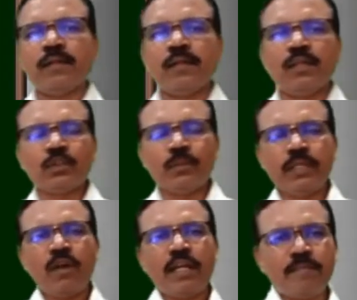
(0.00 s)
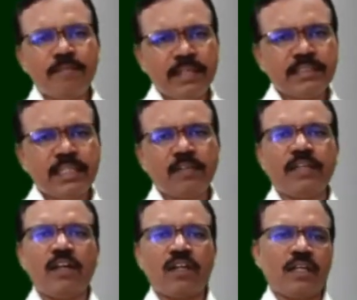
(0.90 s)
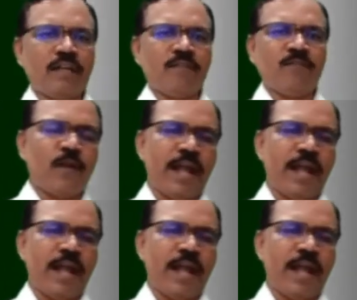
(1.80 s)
So we got fx and we got fy.